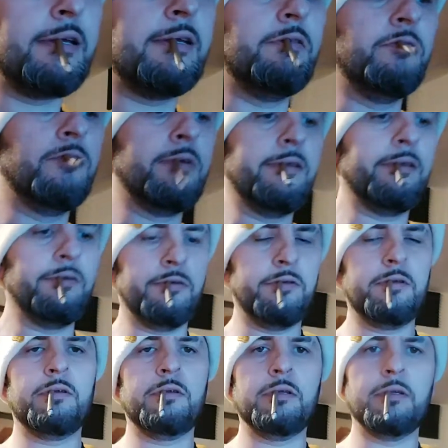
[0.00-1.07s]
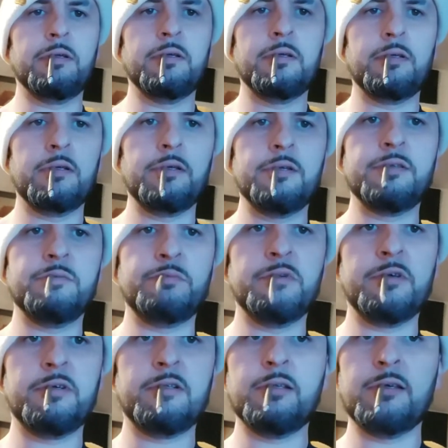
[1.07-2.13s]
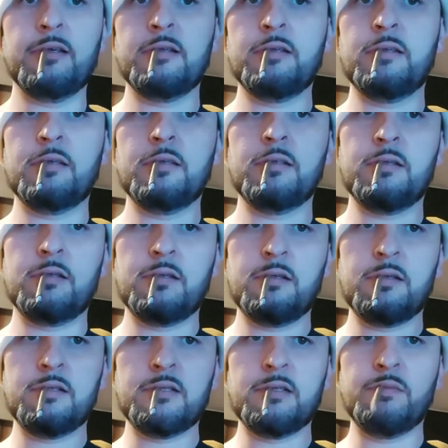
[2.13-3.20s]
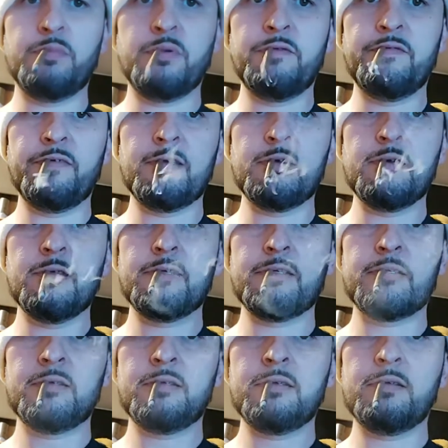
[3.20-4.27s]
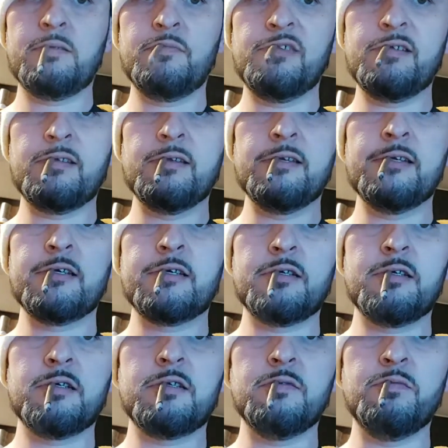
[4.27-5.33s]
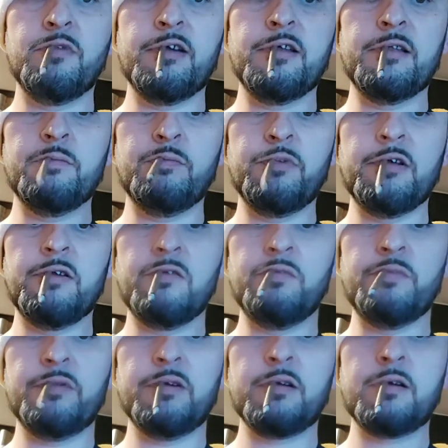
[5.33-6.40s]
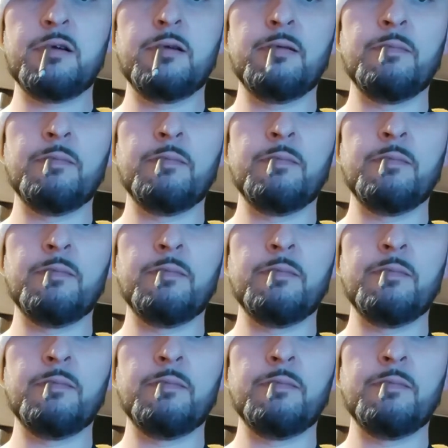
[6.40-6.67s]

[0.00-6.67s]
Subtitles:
how you want to do it. All right? Here's a book that is in perfect condition, mint condition. It's a brand new book.